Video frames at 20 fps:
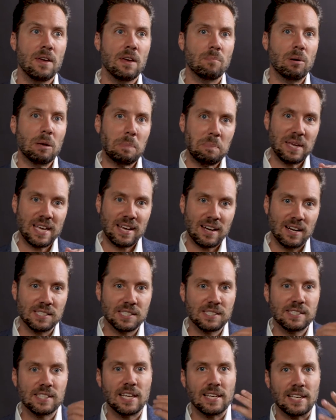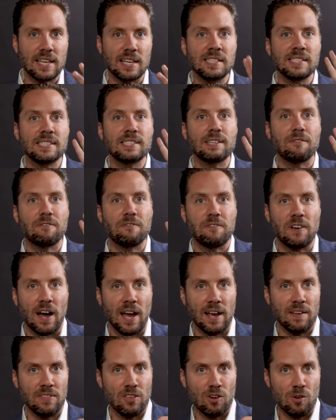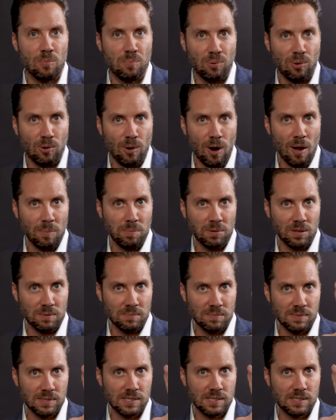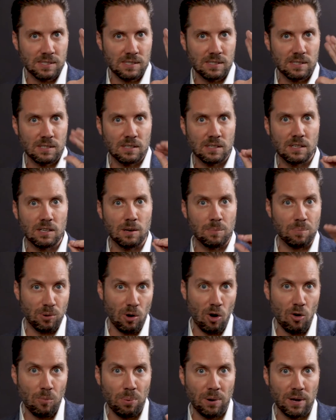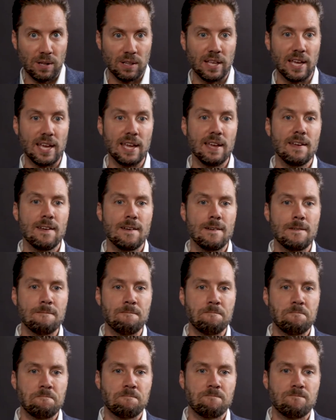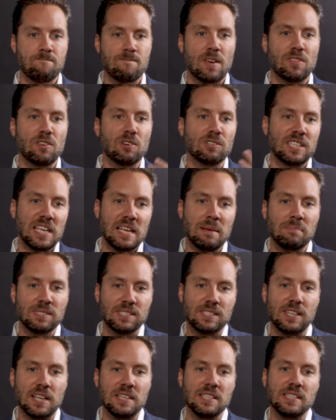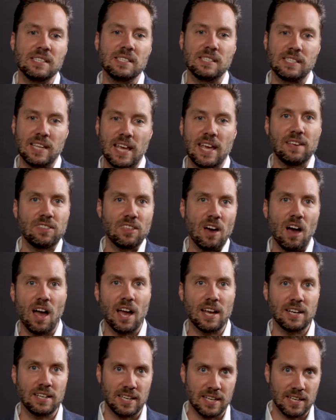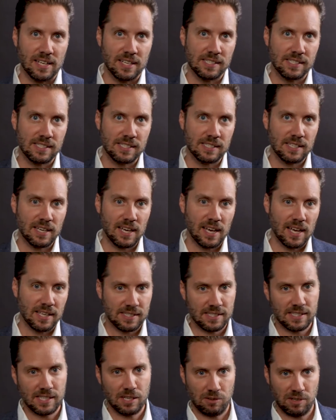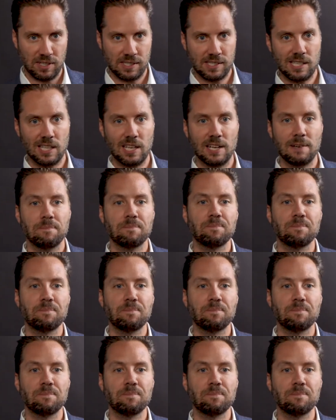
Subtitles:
But because they didn't define their problems appropriately, their teams didn't take the ideas as seriously.